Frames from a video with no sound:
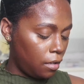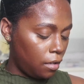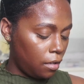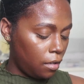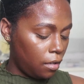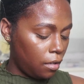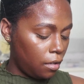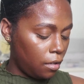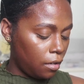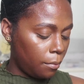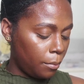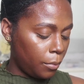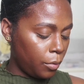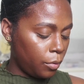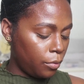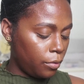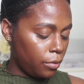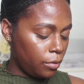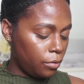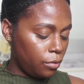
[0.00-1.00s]
And I'm
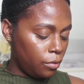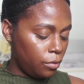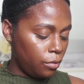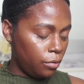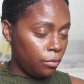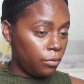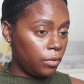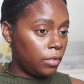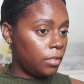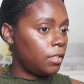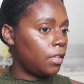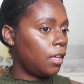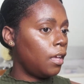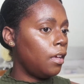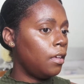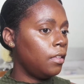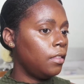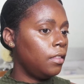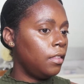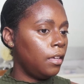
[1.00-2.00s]
going to
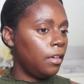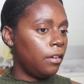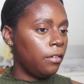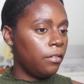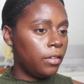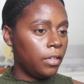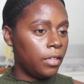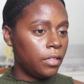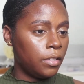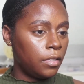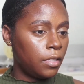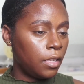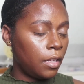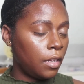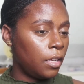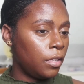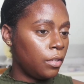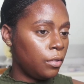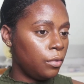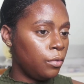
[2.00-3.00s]
set the areas that
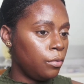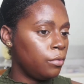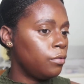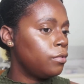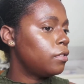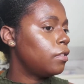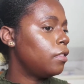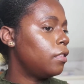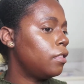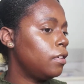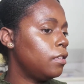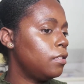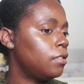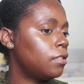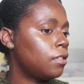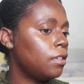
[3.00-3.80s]
I use the skin